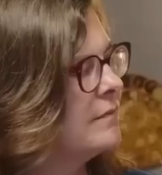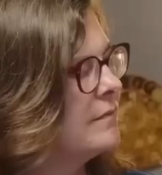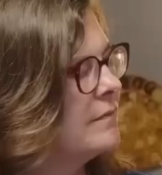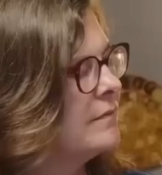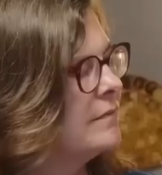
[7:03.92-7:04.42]

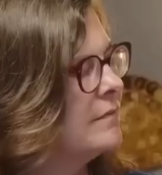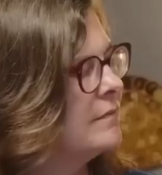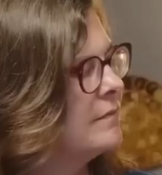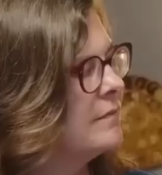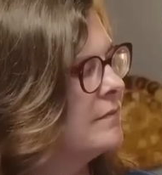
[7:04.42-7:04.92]

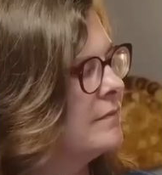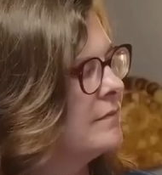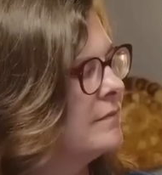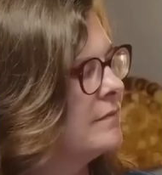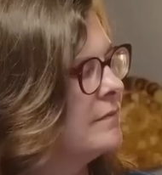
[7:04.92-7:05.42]

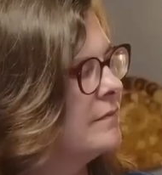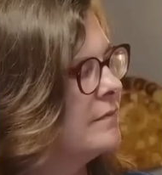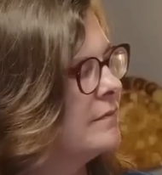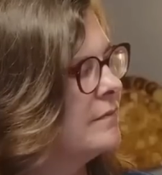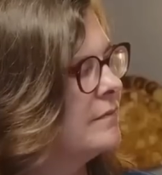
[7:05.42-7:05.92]

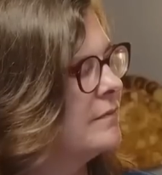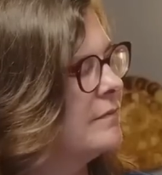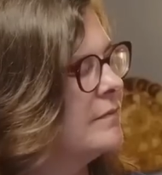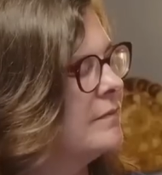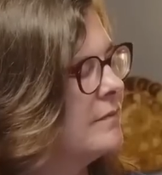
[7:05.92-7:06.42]

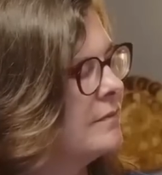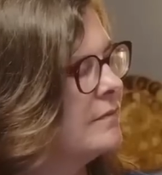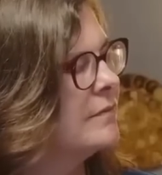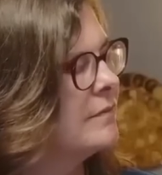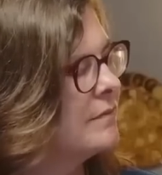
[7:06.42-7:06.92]

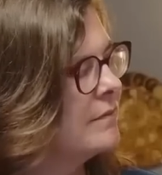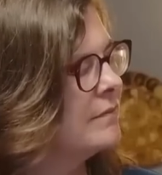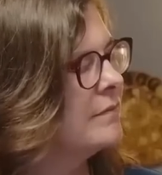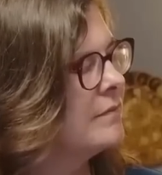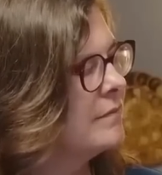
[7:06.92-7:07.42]

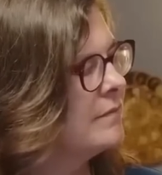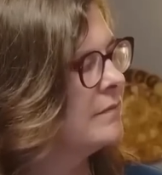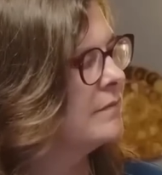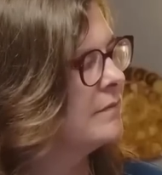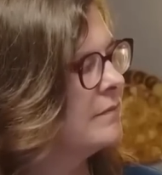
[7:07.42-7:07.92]

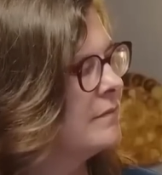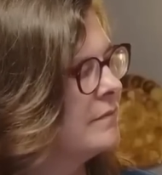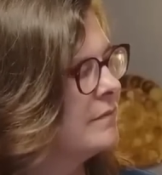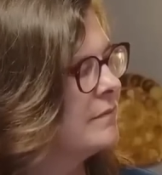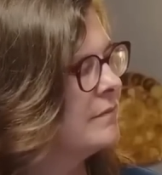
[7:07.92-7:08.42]

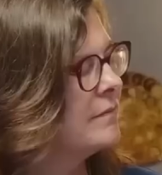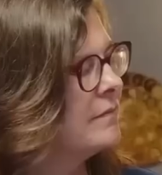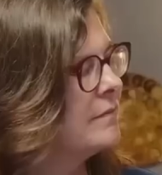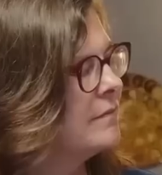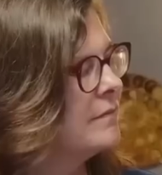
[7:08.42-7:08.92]

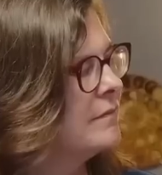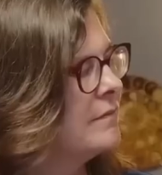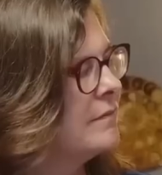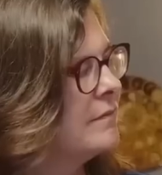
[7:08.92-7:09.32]
This person isn't speaking.